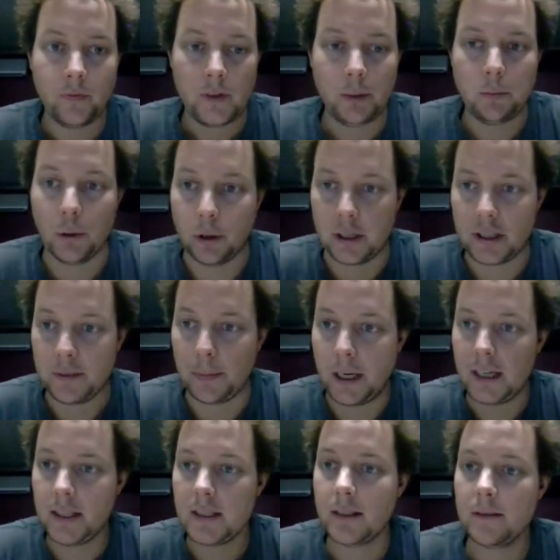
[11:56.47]
put a
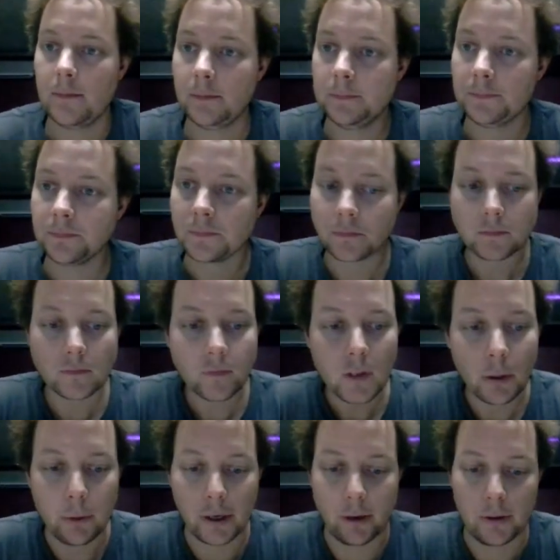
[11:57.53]
space.
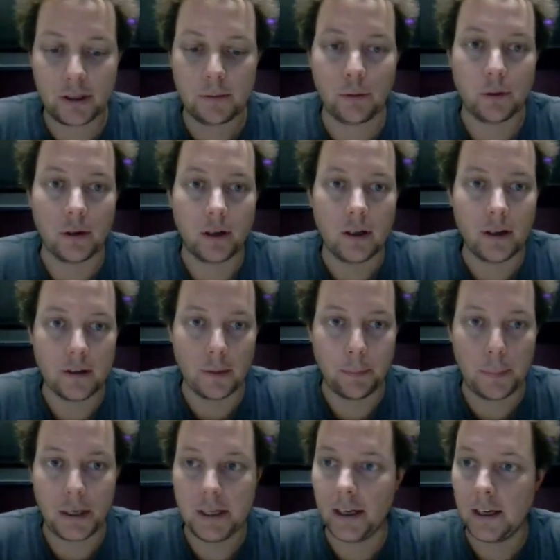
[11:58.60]
We're going to put the B